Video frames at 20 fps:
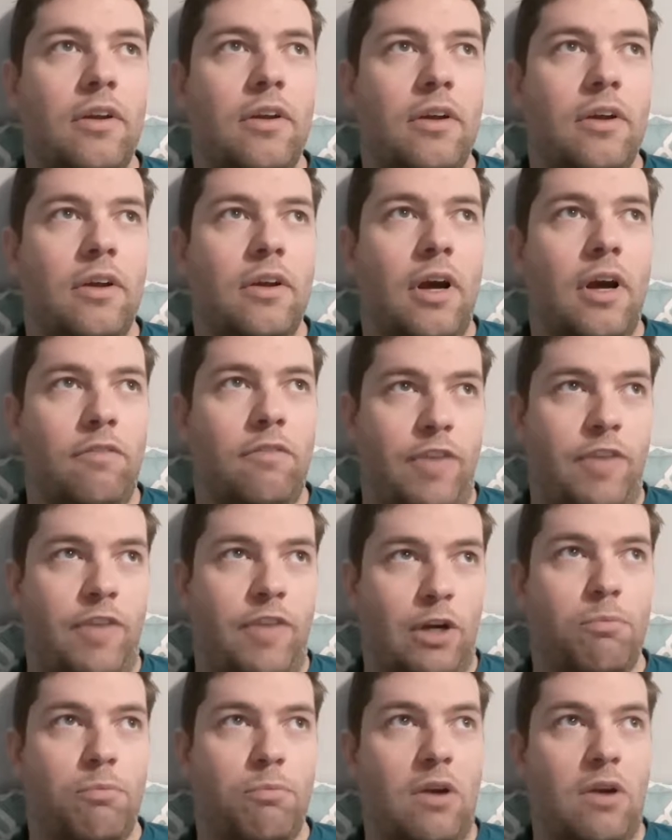a
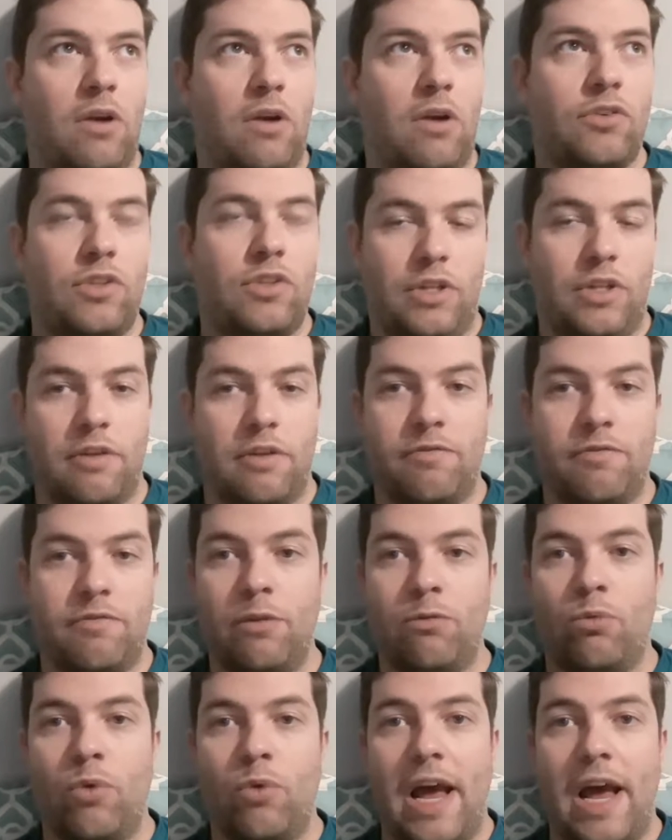fair amount of the
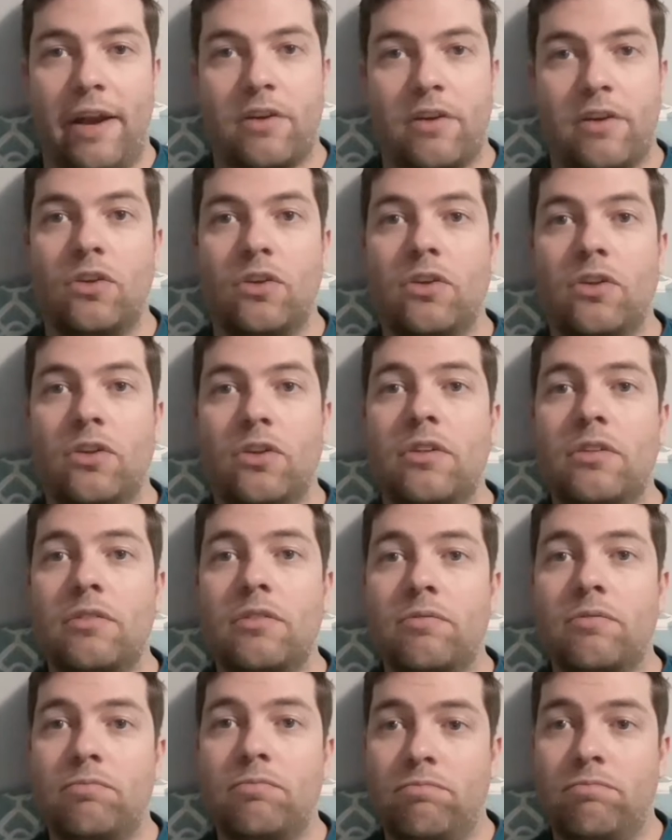radical
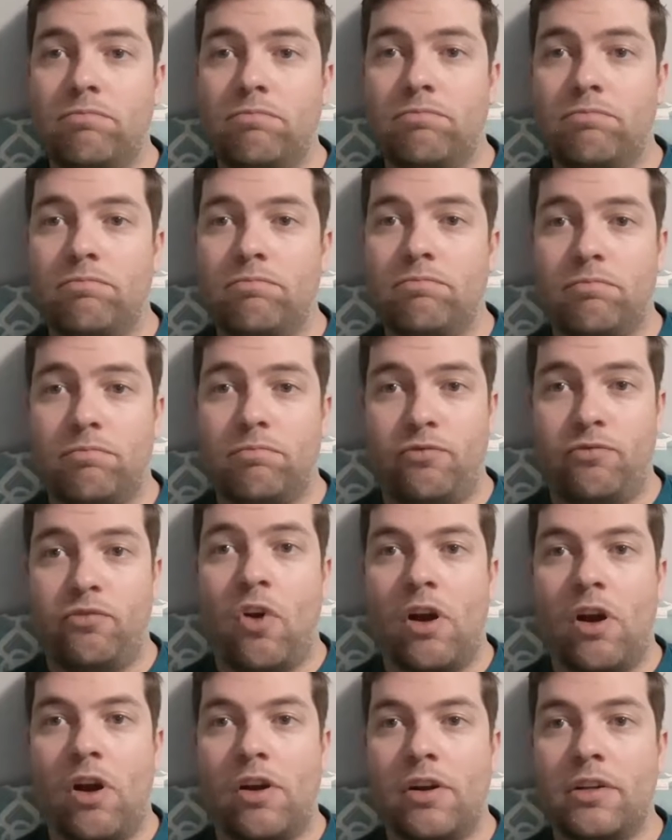
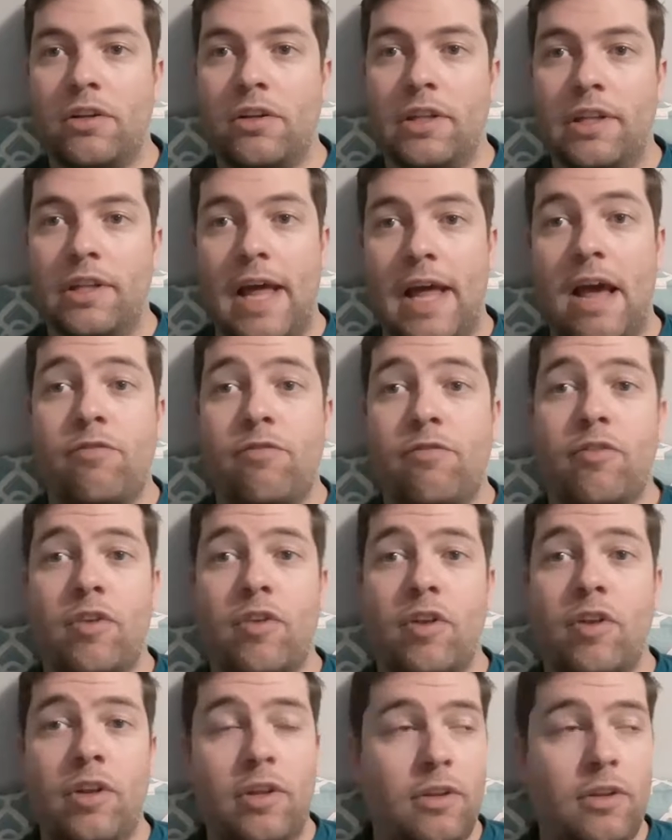far left
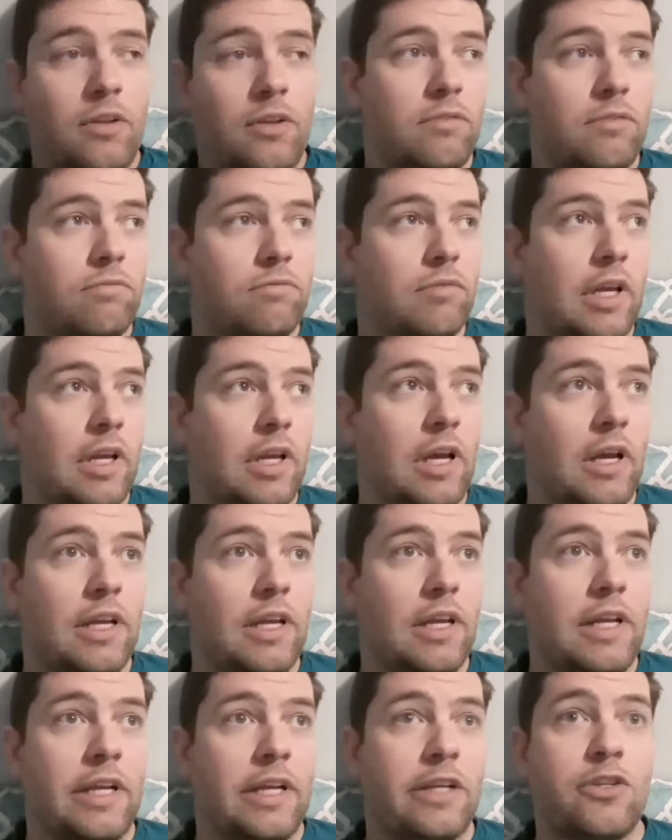
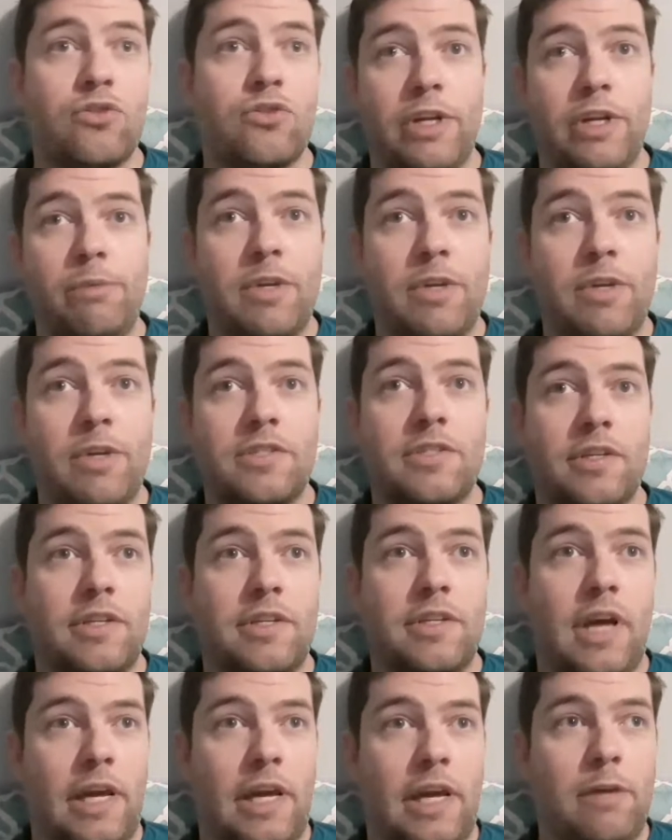
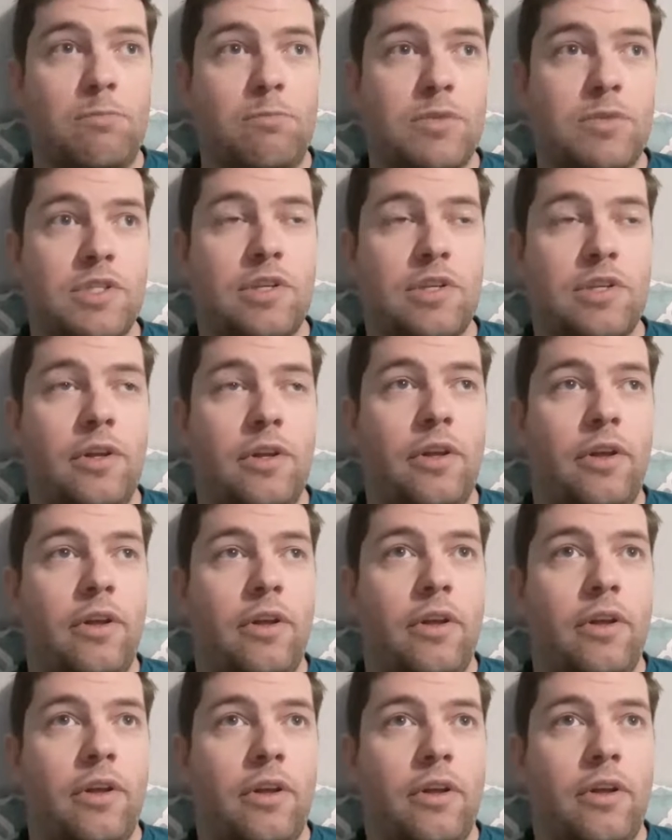extremist types
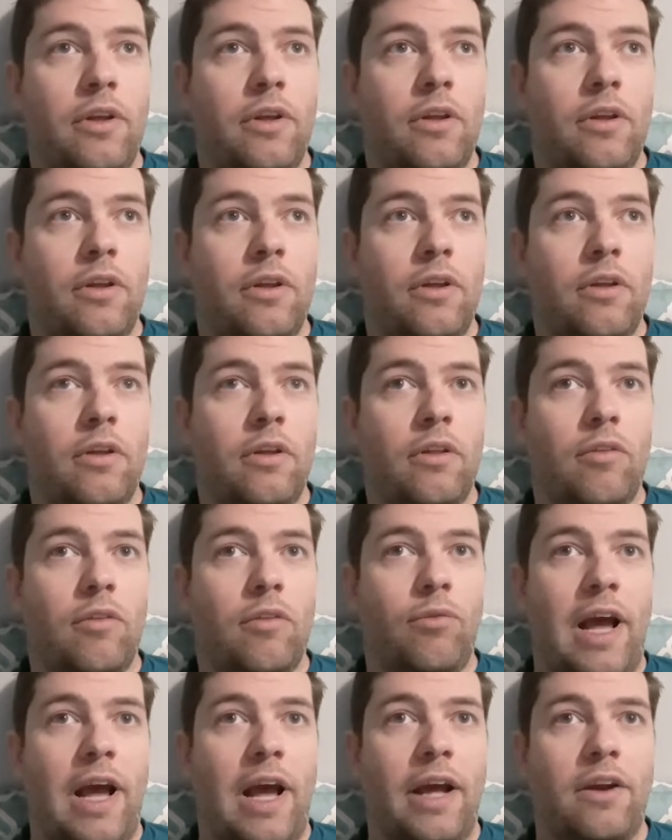
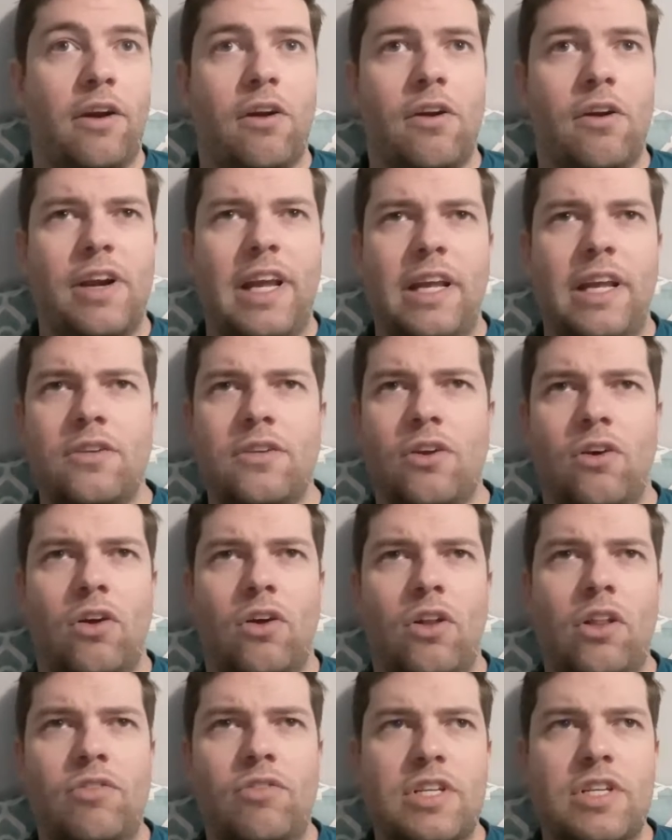that are into
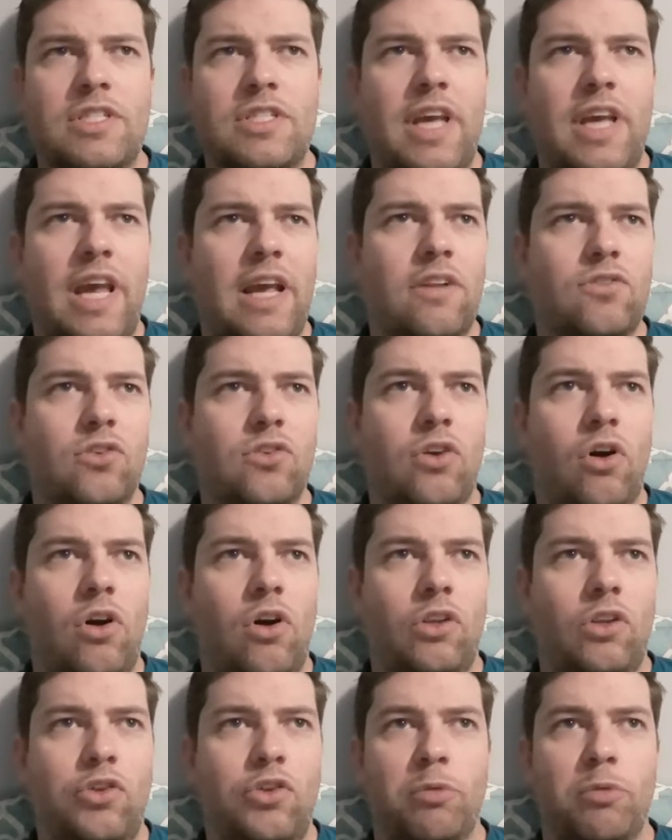all of this cancel
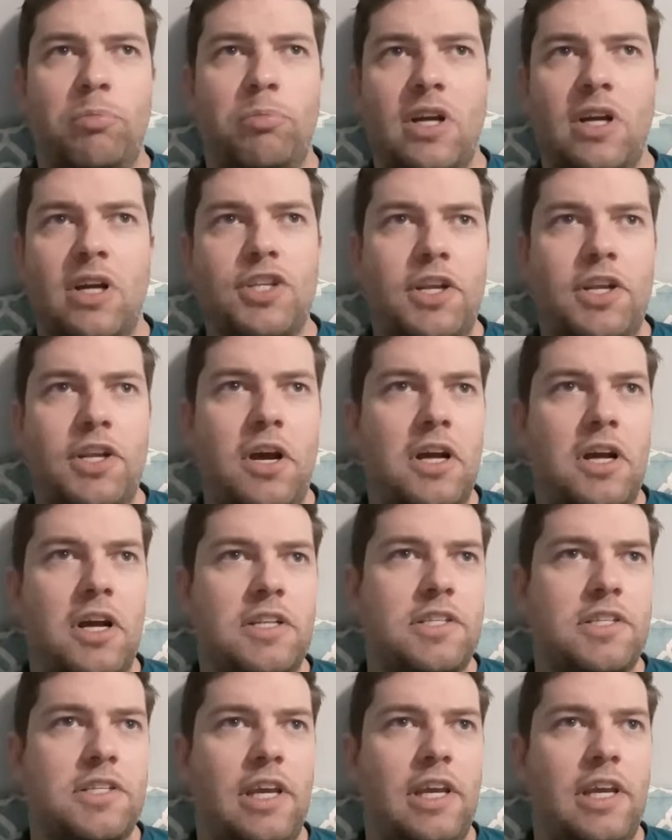culture, punch a
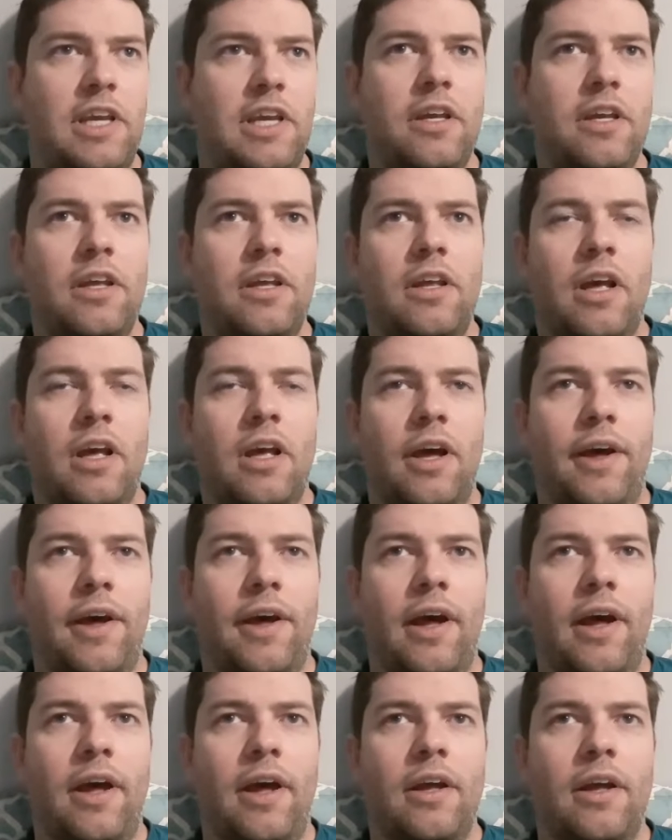Nazi,
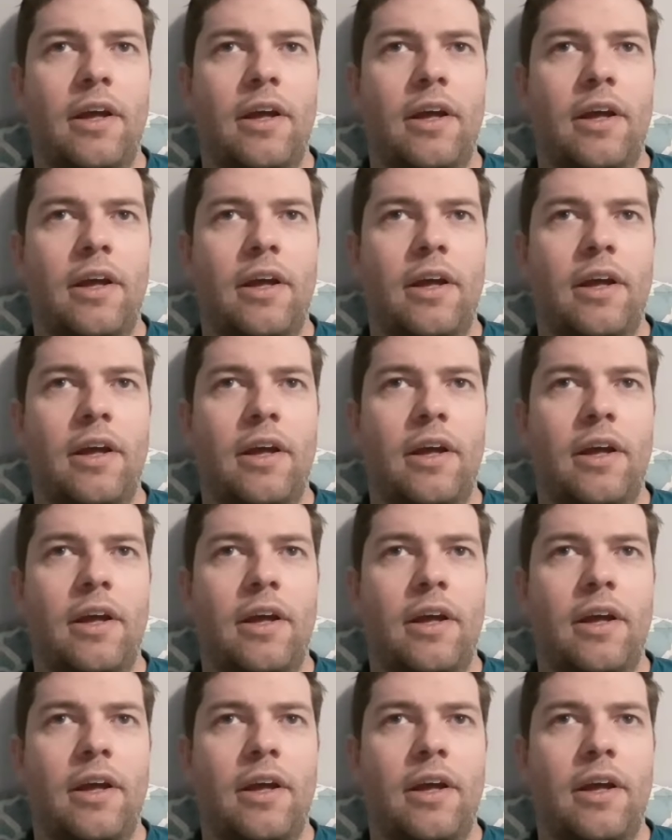uh,